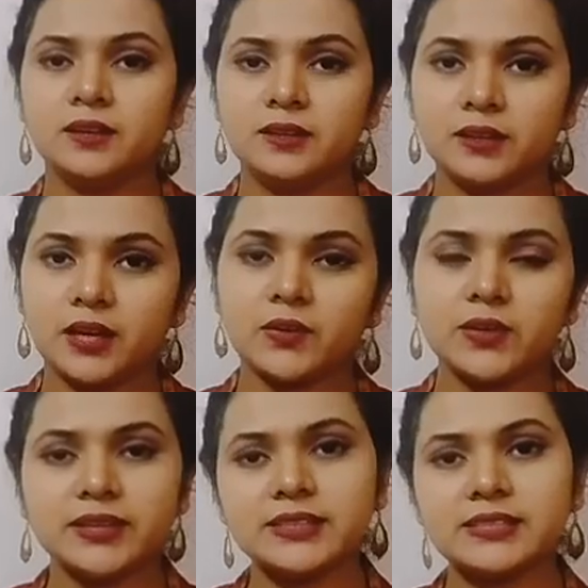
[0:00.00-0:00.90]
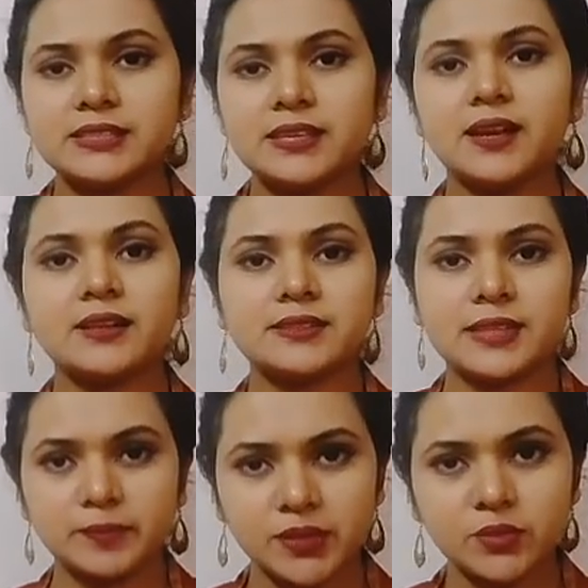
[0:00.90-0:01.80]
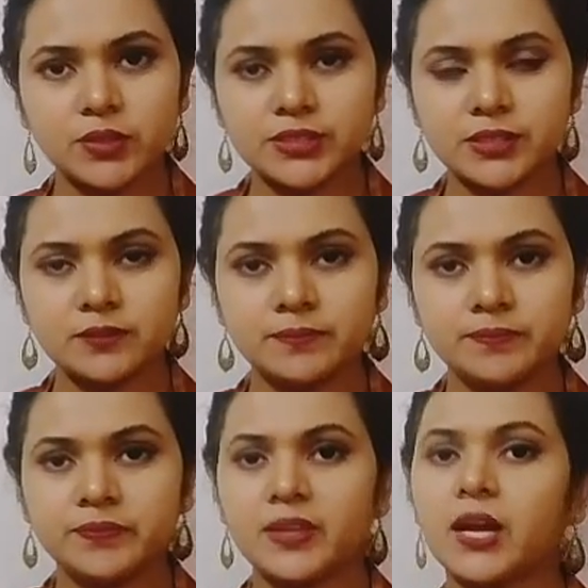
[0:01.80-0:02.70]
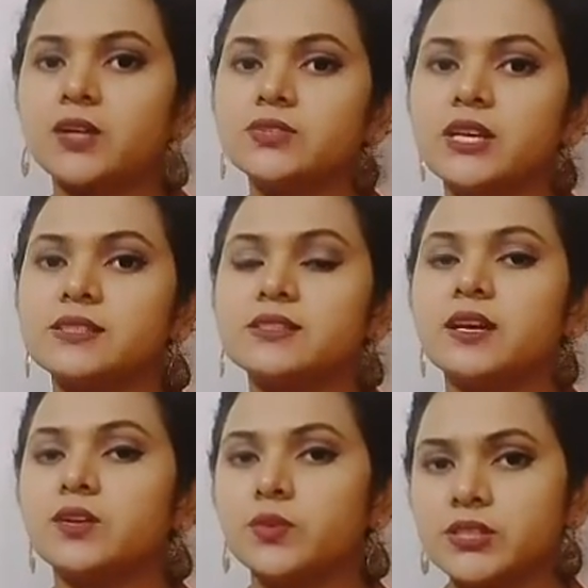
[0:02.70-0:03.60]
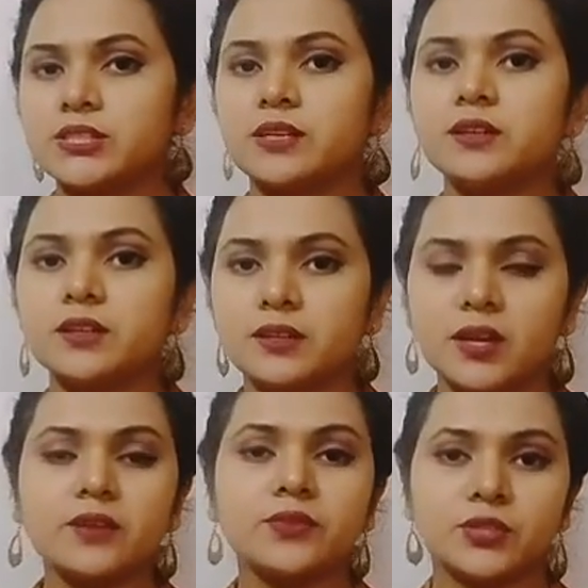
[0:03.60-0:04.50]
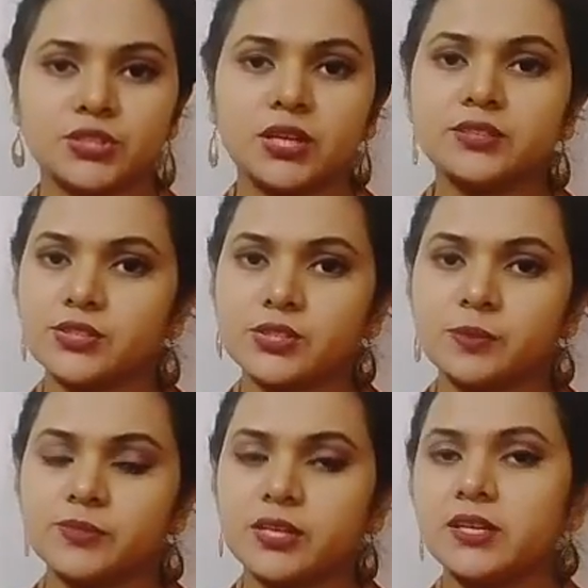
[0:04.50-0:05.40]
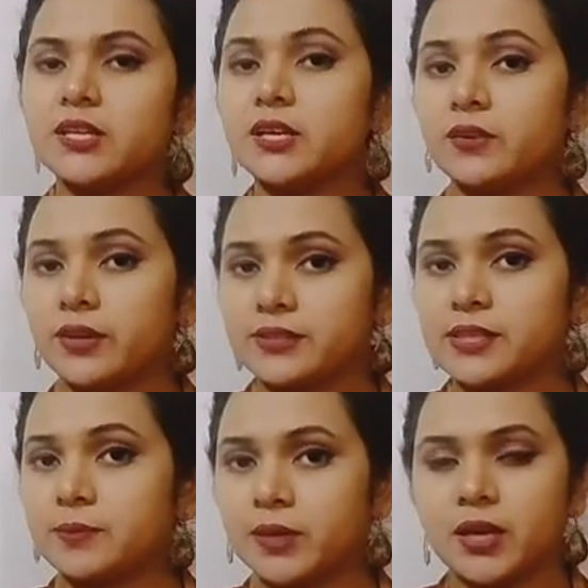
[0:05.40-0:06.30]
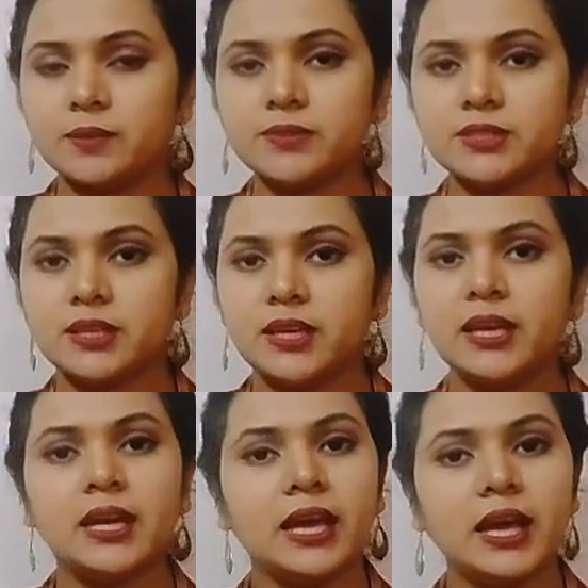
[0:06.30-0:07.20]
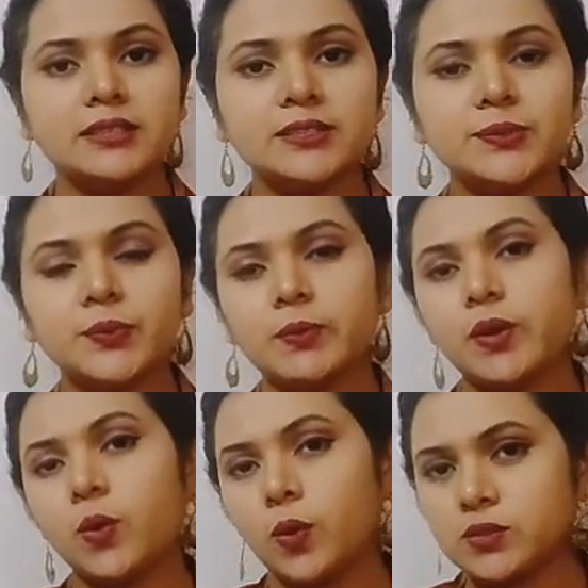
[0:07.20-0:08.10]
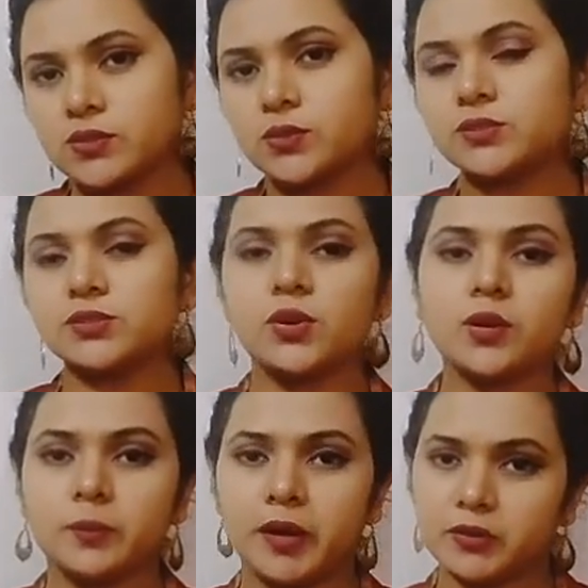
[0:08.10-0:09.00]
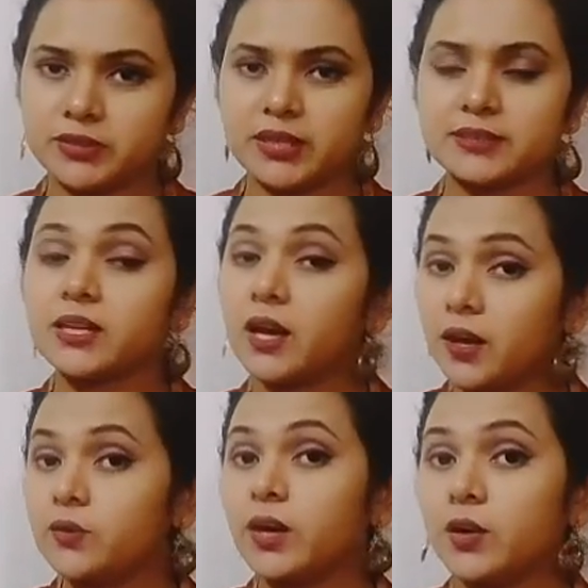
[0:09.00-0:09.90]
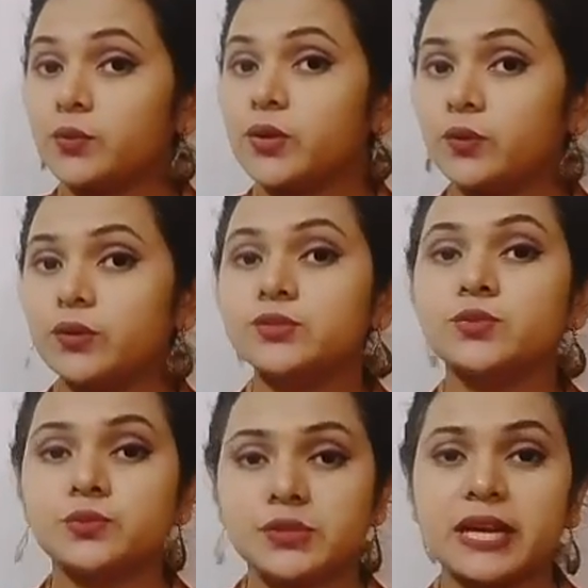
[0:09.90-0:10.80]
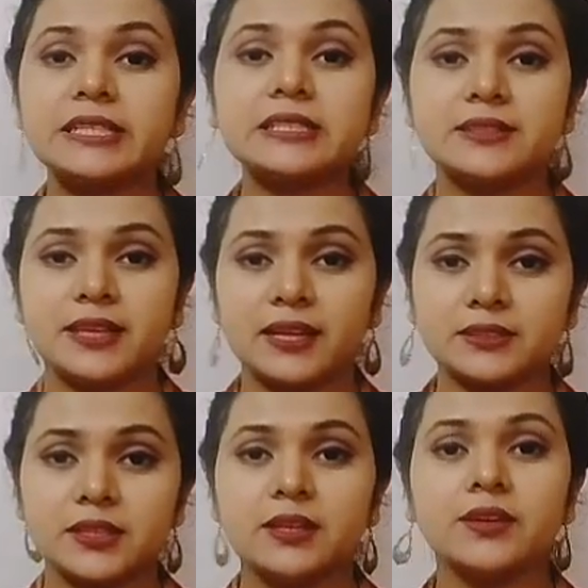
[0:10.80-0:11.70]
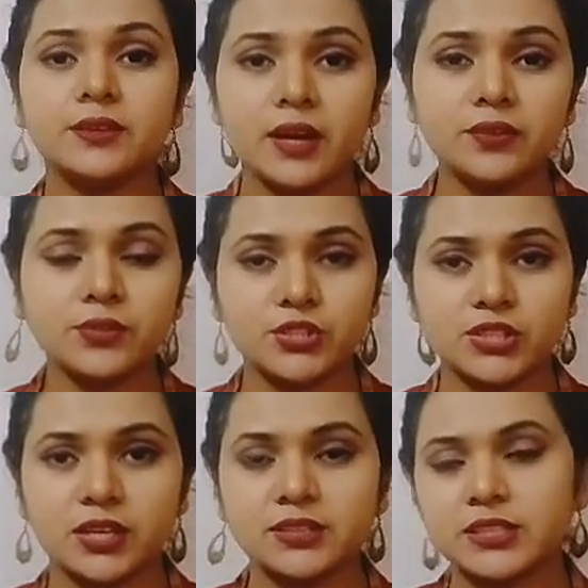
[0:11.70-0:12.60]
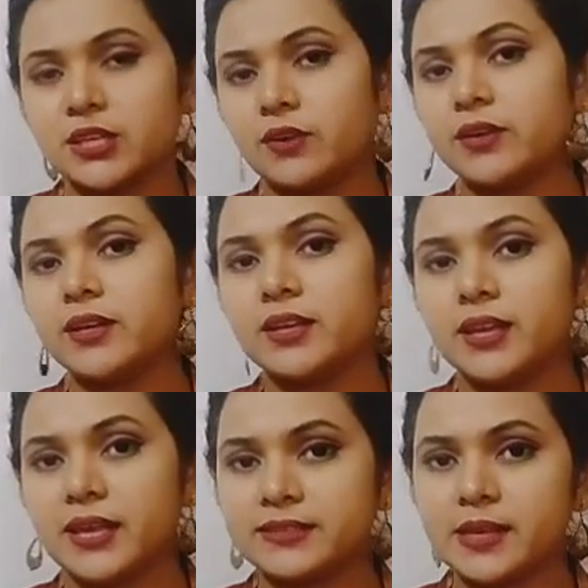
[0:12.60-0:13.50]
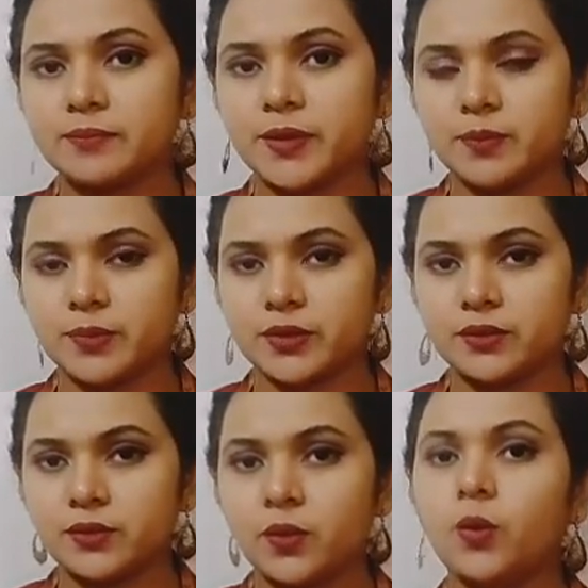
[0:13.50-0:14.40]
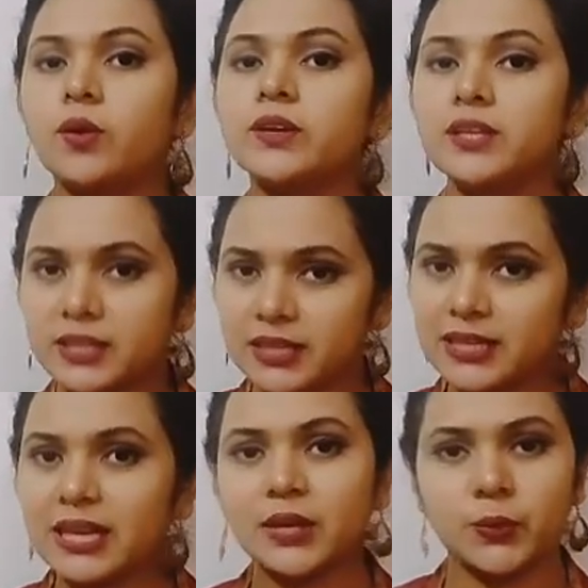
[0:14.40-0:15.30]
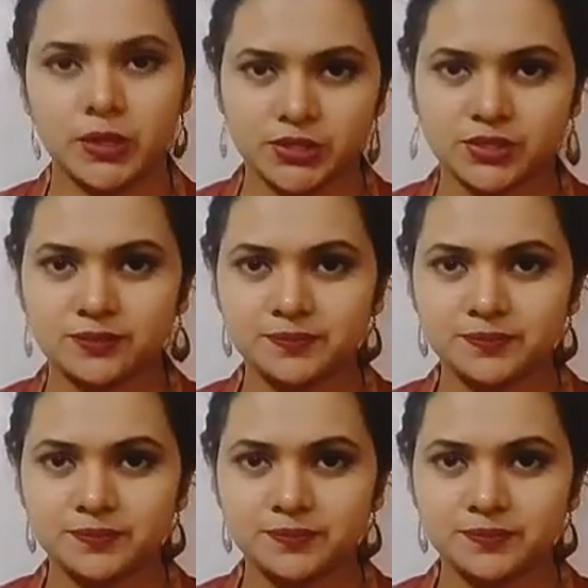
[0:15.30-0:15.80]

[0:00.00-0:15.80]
Now let us see a sample question. How does the question, graph or chart description in our exam comes? And we will also talk about that how are we going to write that graph or chart in our exam paper or in language.